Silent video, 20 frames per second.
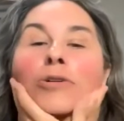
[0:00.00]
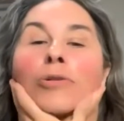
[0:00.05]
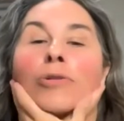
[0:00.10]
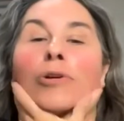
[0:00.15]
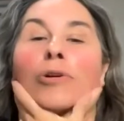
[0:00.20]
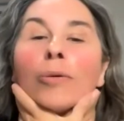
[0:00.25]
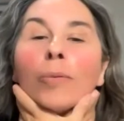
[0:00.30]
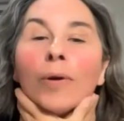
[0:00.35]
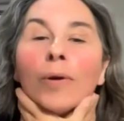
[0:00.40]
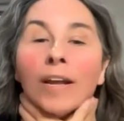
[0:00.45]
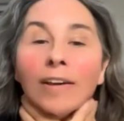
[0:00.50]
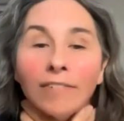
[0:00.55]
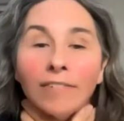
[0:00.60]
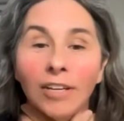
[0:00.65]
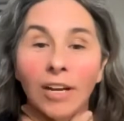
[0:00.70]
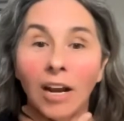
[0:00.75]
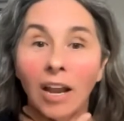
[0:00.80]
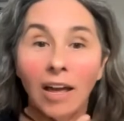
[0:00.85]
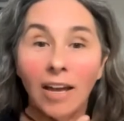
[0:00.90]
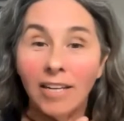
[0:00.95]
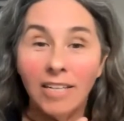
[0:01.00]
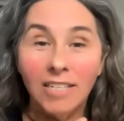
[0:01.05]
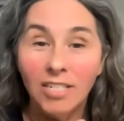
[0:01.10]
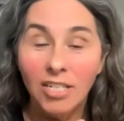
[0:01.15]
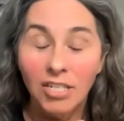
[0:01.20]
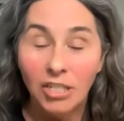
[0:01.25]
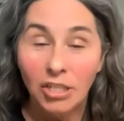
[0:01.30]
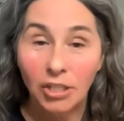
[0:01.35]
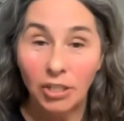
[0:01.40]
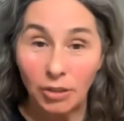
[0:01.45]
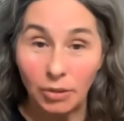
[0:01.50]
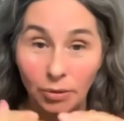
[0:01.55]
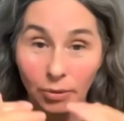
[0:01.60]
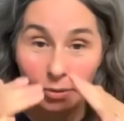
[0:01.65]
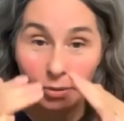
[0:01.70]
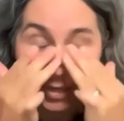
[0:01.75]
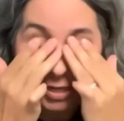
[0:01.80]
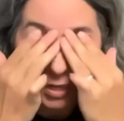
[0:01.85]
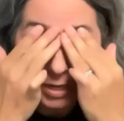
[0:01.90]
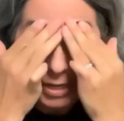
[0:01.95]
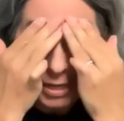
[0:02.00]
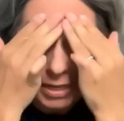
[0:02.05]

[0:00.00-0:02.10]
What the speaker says: oil or whatever you like to use.